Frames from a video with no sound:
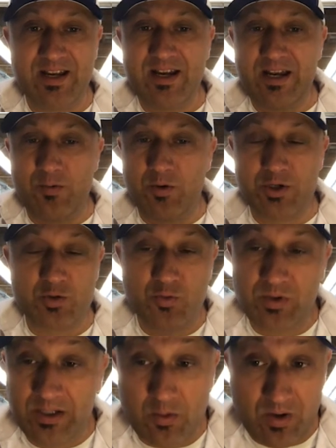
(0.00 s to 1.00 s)
It works
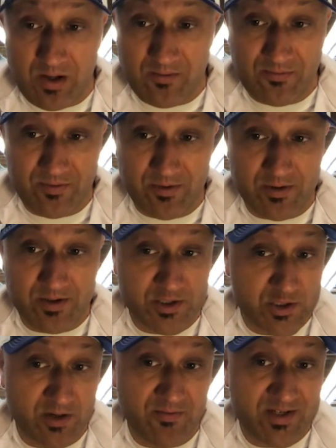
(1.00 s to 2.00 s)
really well for the
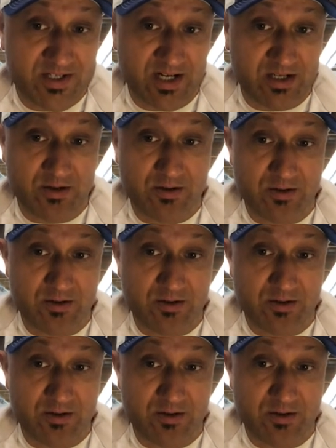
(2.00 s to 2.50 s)
service sector.